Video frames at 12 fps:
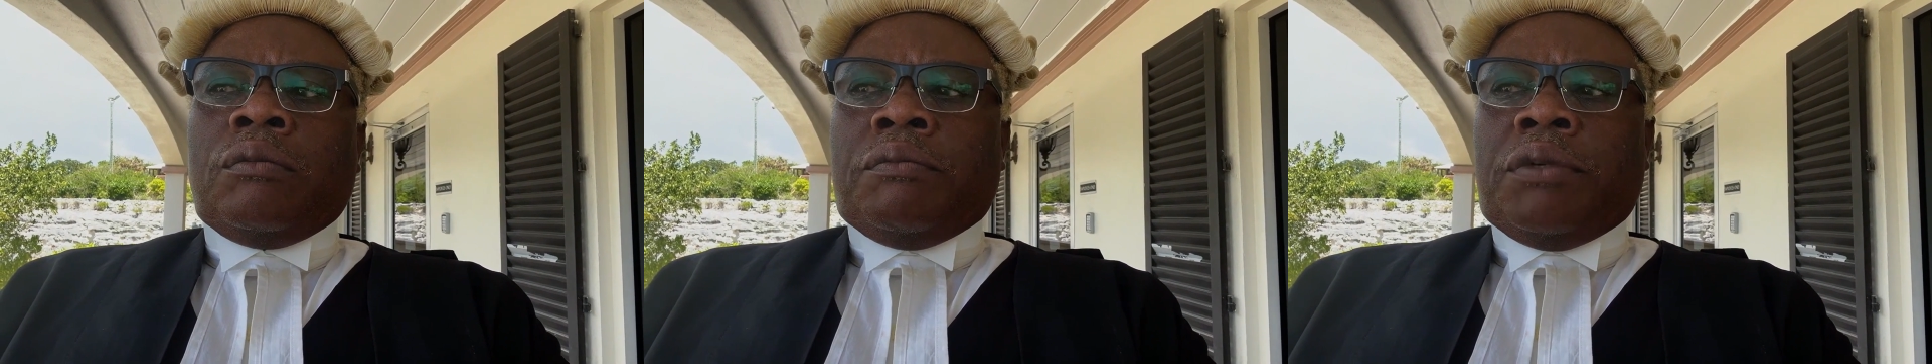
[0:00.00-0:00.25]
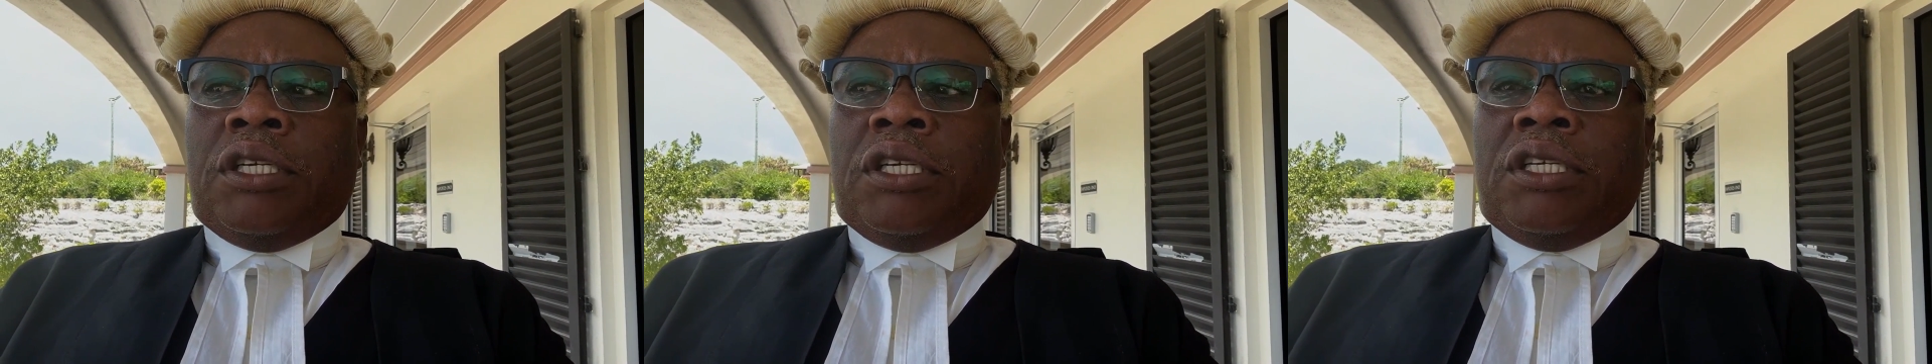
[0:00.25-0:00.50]

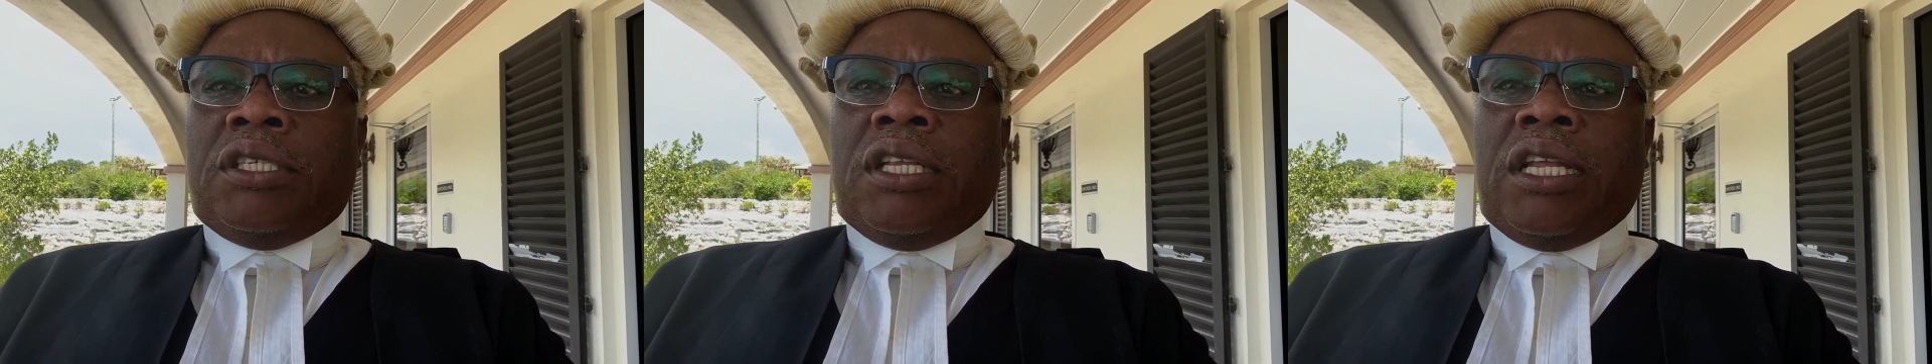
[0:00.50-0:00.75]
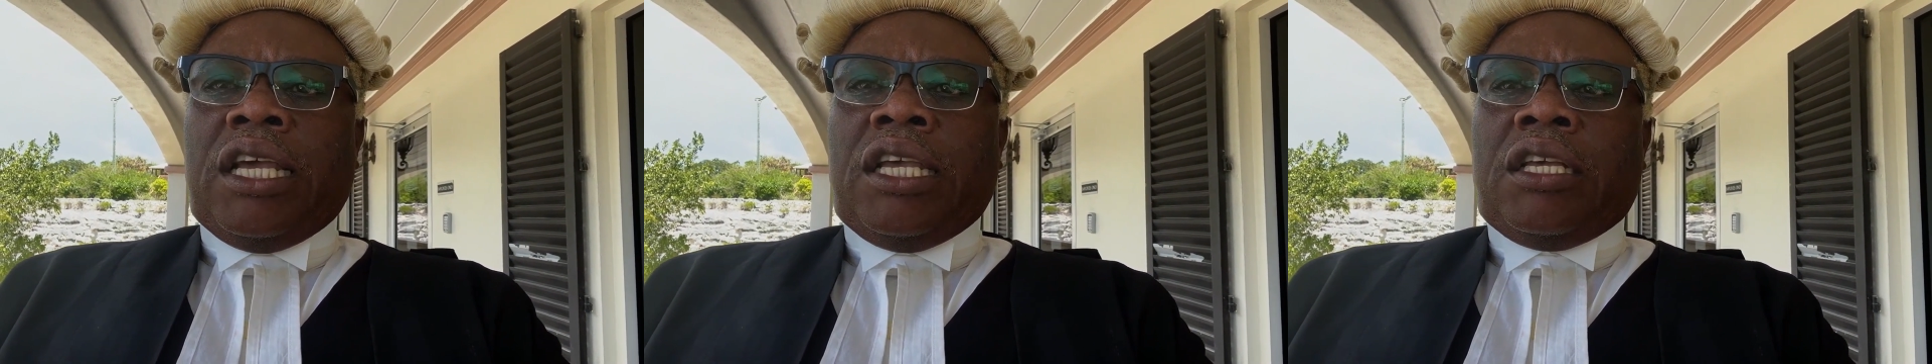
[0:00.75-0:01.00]
Please
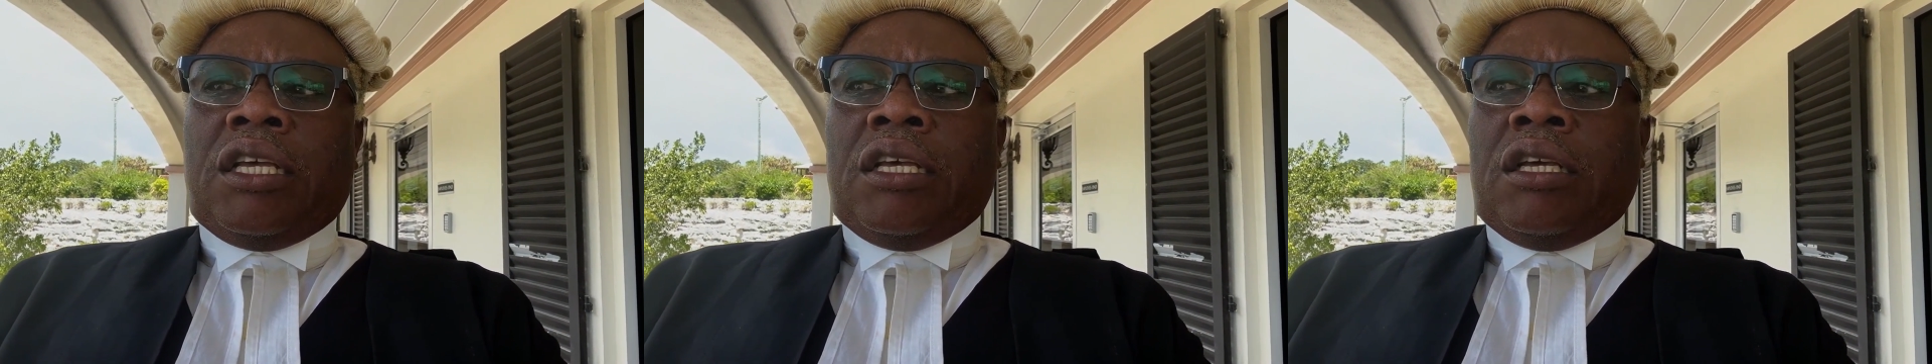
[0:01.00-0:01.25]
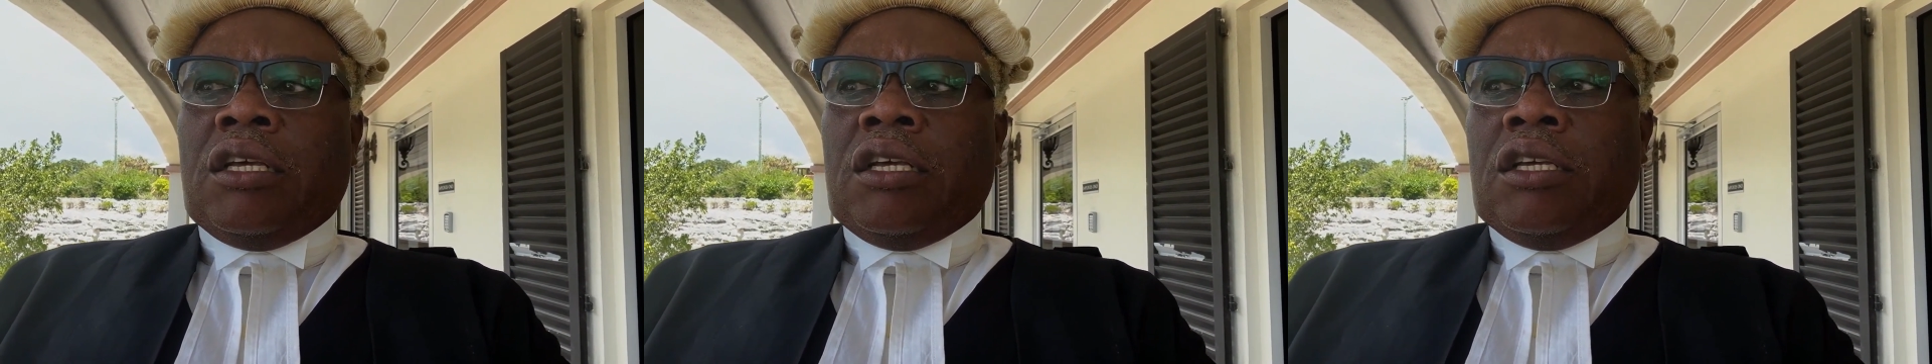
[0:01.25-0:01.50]
like,
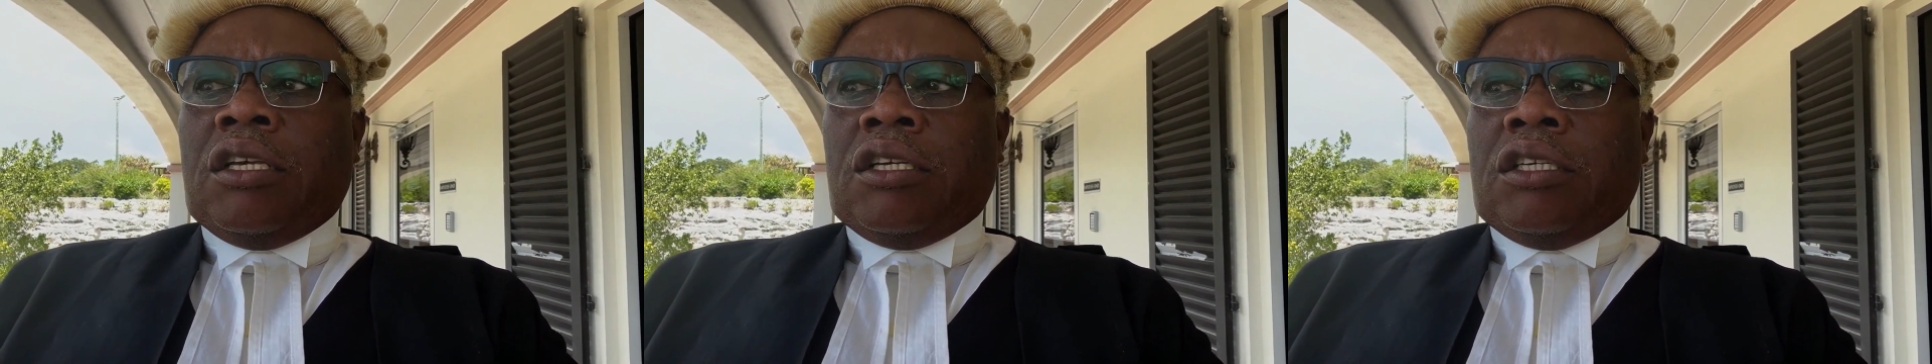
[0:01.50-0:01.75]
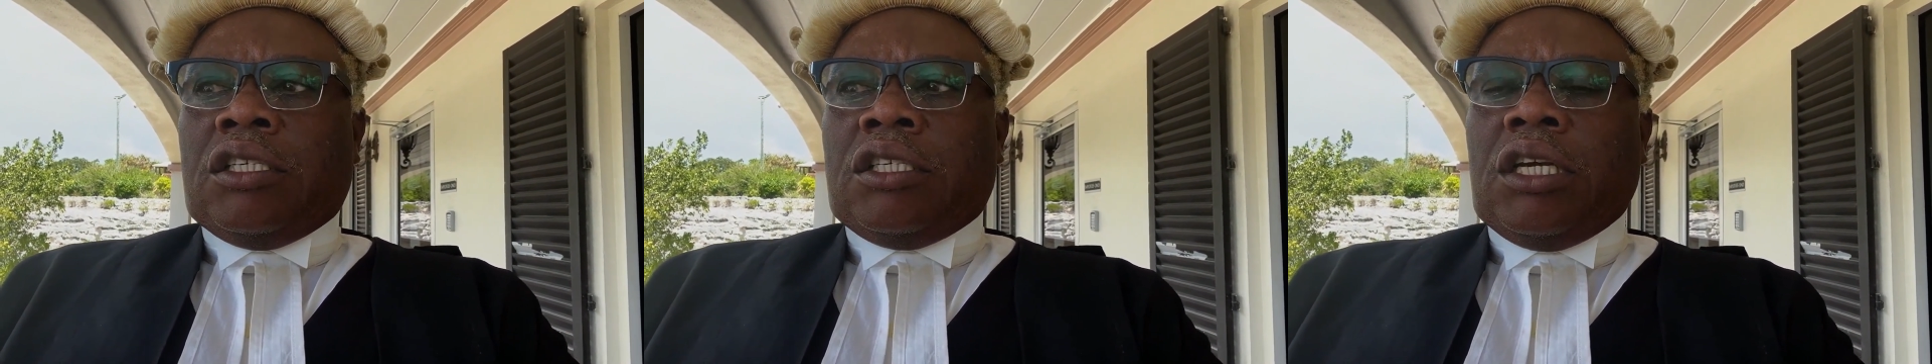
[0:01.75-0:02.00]

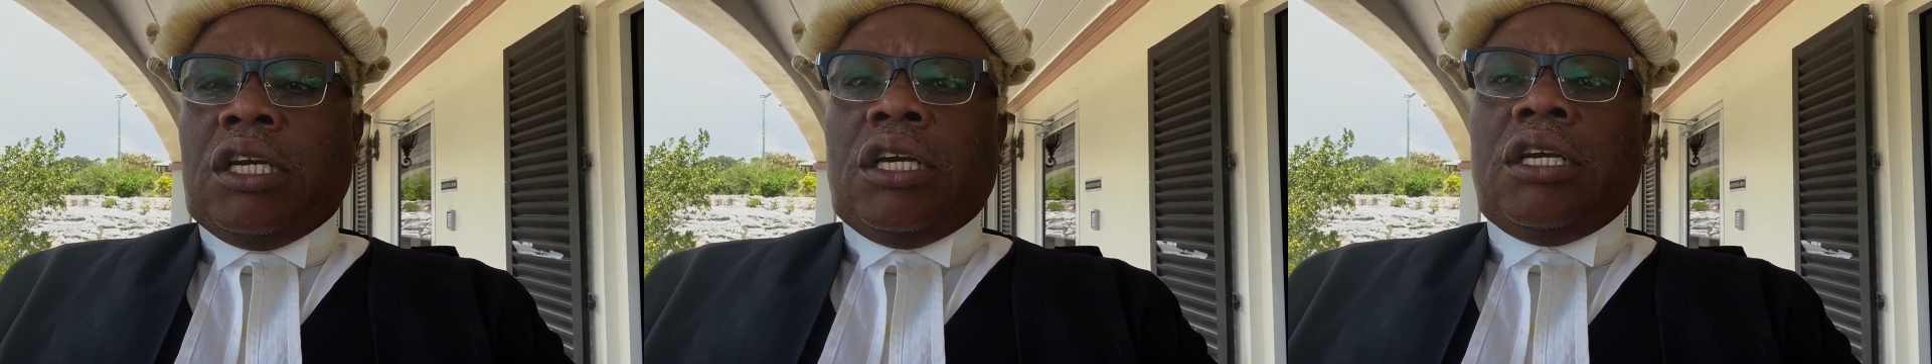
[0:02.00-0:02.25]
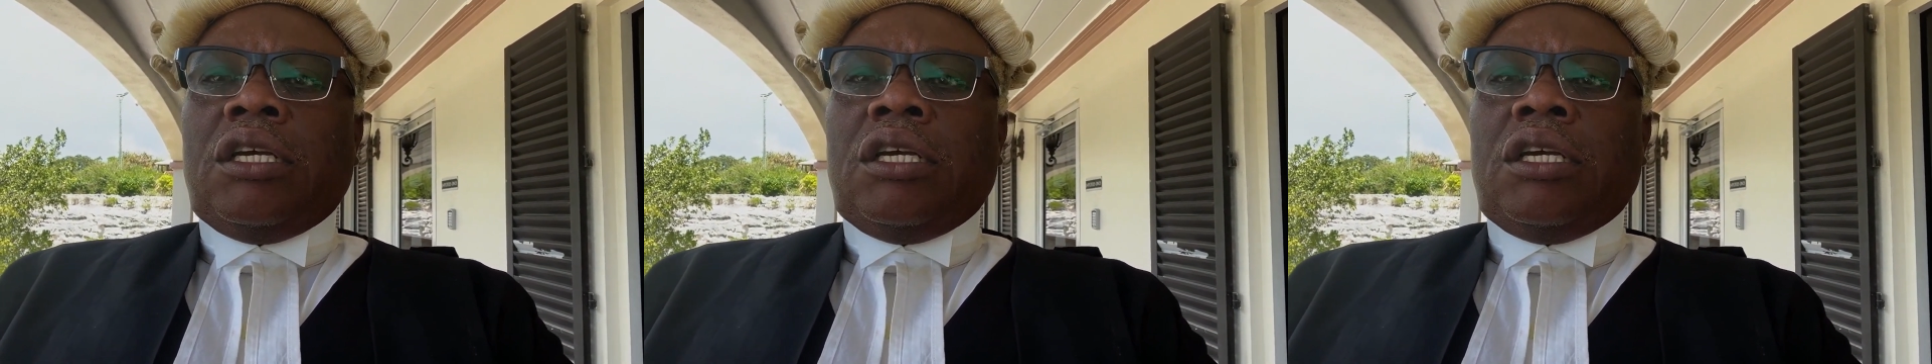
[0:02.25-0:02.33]
share,